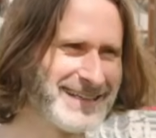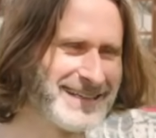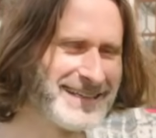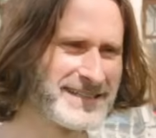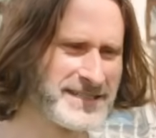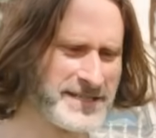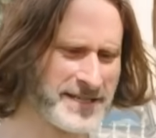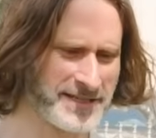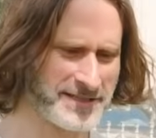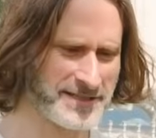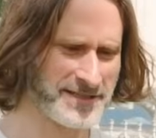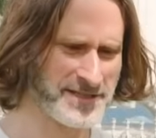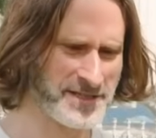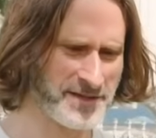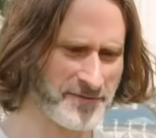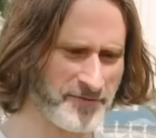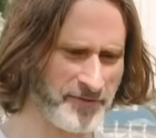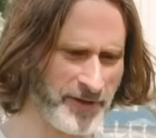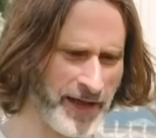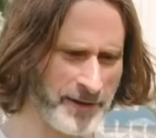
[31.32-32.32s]
Isn't
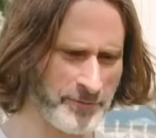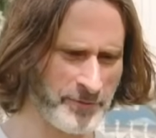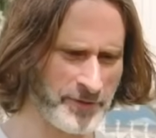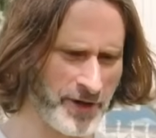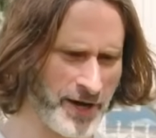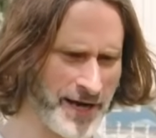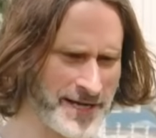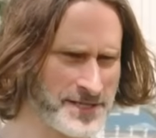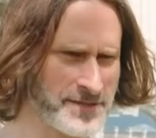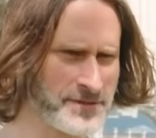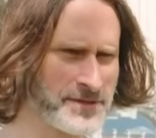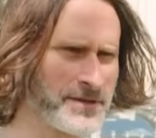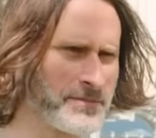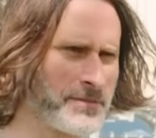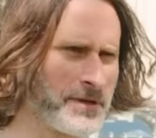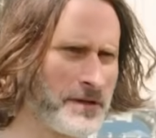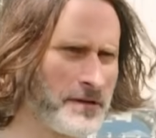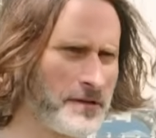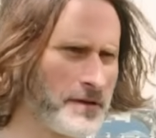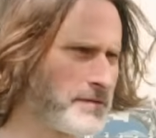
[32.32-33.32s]
it flat with ice or
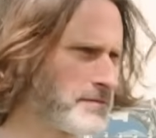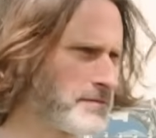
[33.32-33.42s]
something?